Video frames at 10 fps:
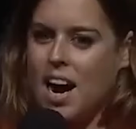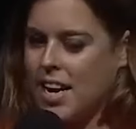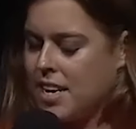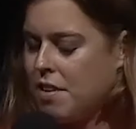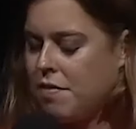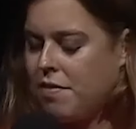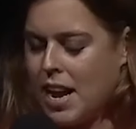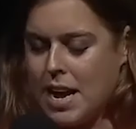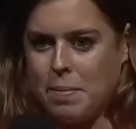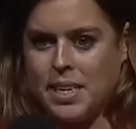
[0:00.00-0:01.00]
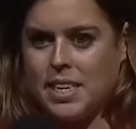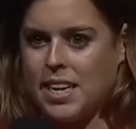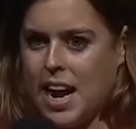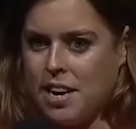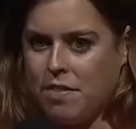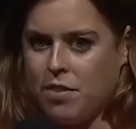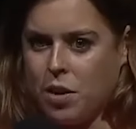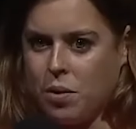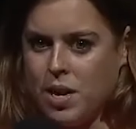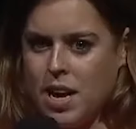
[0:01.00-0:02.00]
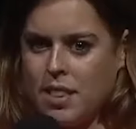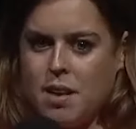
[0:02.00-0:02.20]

He was proud to see them build their lives